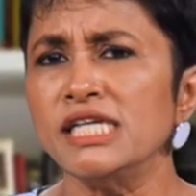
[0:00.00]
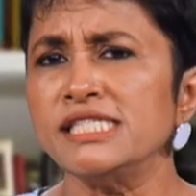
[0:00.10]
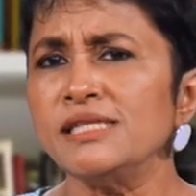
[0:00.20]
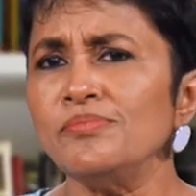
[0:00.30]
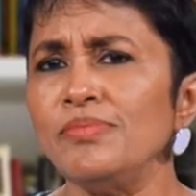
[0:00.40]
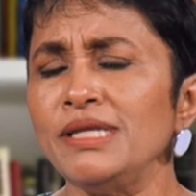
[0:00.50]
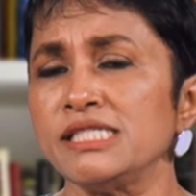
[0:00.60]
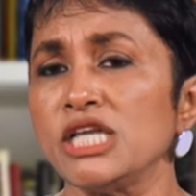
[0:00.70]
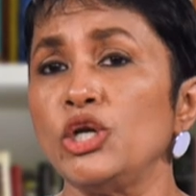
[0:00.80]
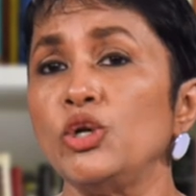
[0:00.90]
Simply
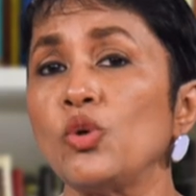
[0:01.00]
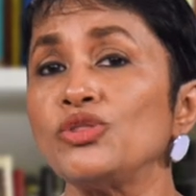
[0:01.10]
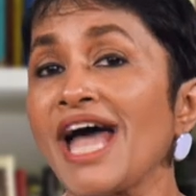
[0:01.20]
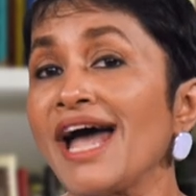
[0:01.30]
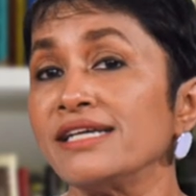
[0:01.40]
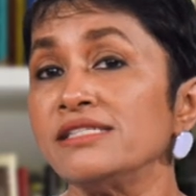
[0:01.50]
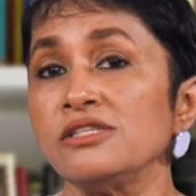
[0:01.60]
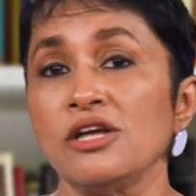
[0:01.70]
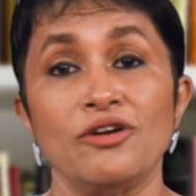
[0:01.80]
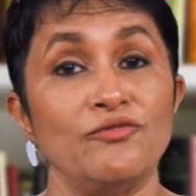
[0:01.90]
say no thanks
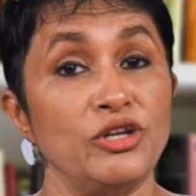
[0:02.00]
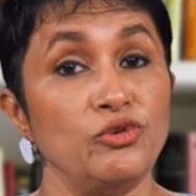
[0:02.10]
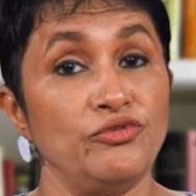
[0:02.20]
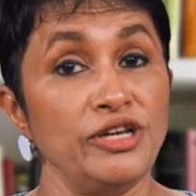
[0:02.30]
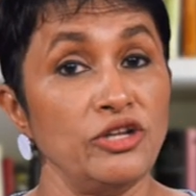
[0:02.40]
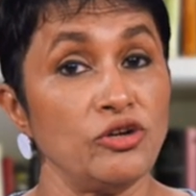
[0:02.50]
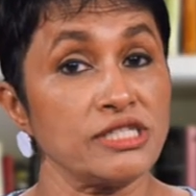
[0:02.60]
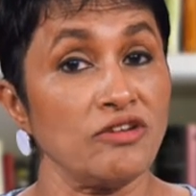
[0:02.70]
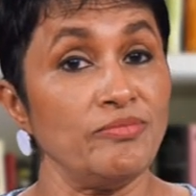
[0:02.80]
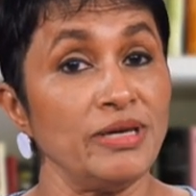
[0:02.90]
when you feel
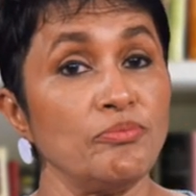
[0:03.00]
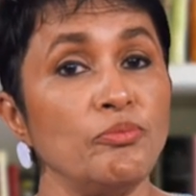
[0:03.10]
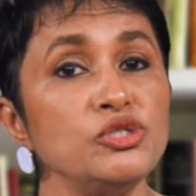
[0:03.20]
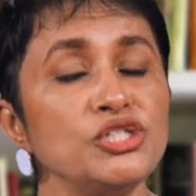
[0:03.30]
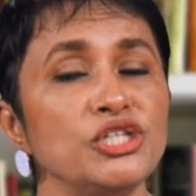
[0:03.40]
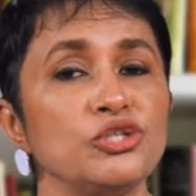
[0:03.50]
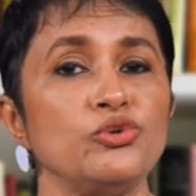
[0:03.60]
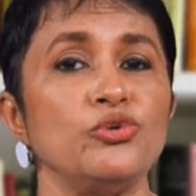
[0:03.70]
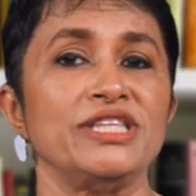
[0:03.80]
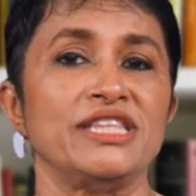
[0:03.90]
yourself being pushed into
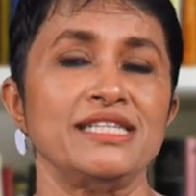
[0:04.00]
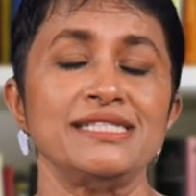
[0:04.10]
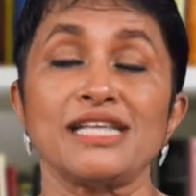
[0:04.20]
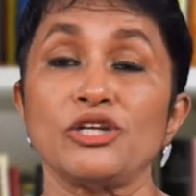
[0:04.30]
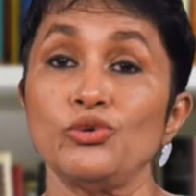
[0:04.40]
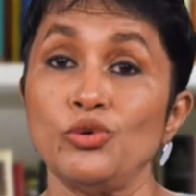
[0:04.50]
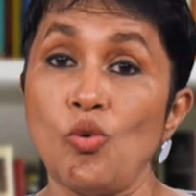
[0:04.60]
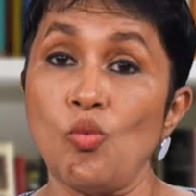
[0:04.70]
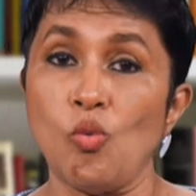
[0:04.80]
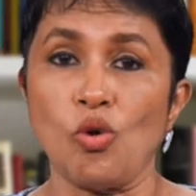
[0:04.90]
doing things that you
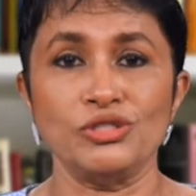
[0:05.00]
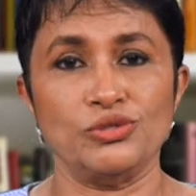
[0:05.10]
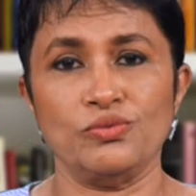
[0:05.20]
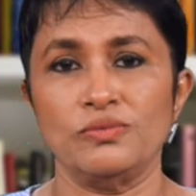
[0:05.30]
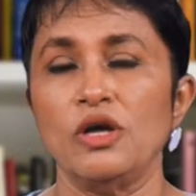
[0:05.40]
don't want to.